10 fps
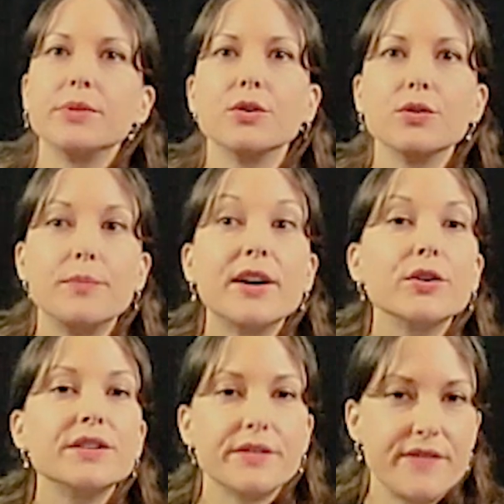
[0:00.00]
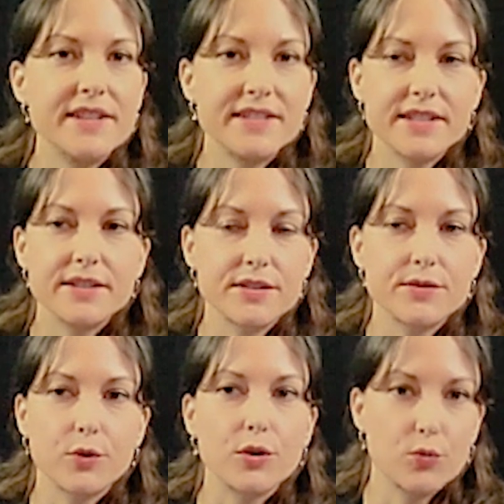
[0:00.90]
build better
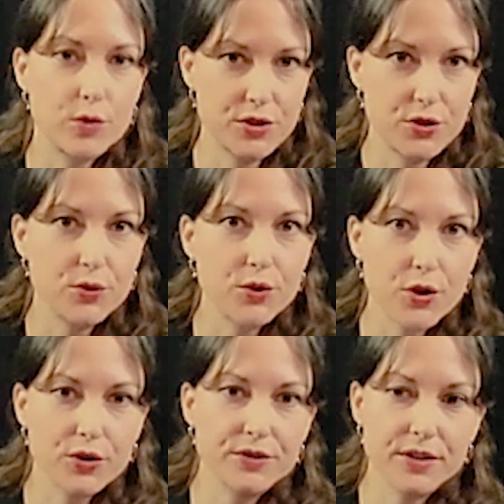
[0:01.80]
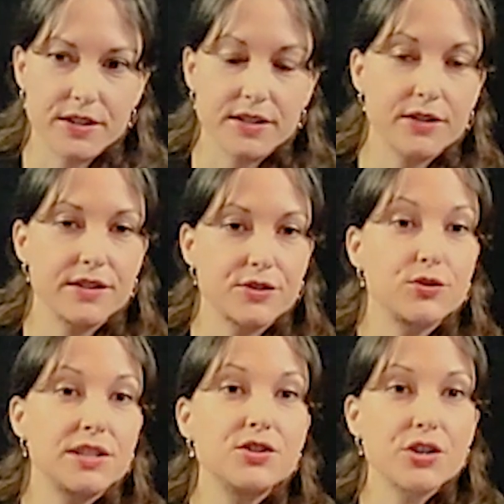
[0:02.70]
defenses for what you called the
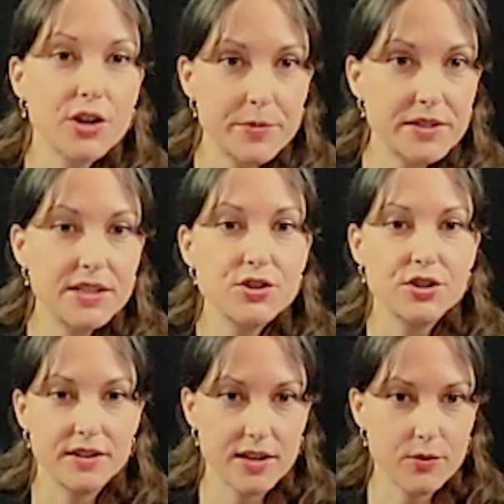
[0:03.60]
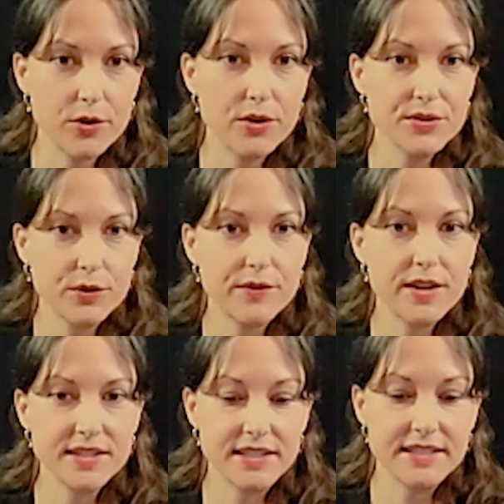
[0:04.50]
strategic competition that we're also
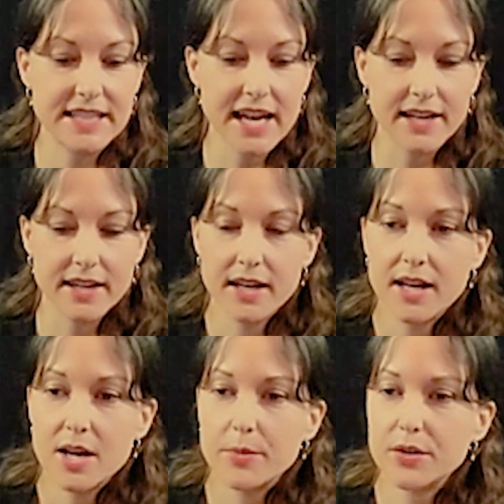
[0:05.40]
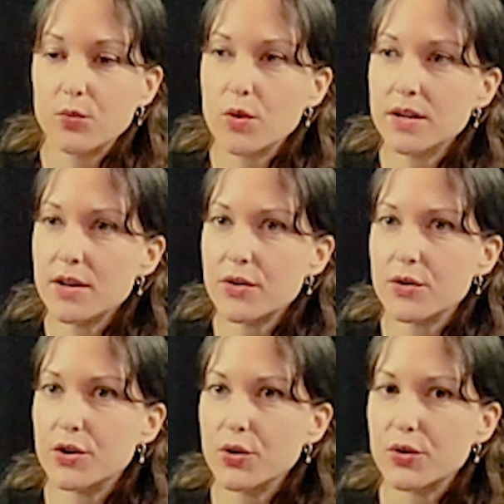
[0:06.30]
facing today. But one
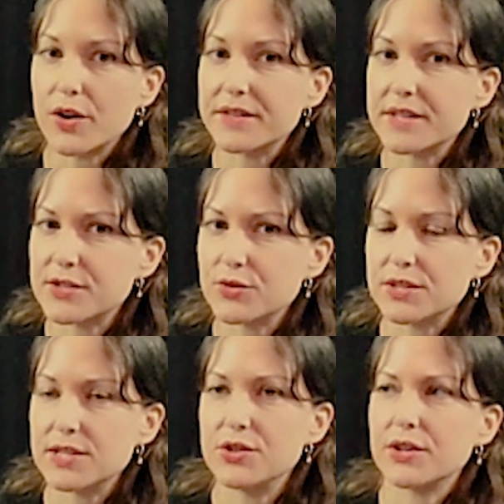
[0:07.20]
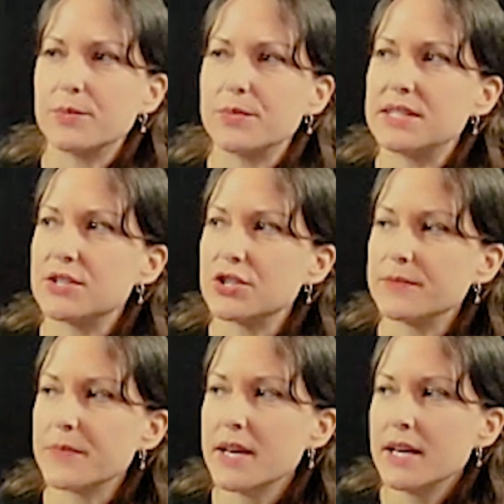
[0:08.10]
other note on this strategic
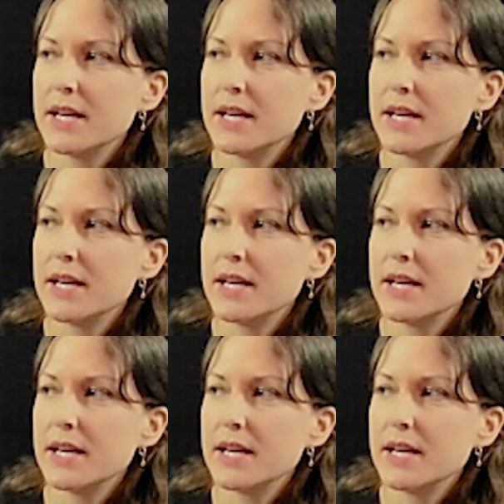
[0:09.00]
competition: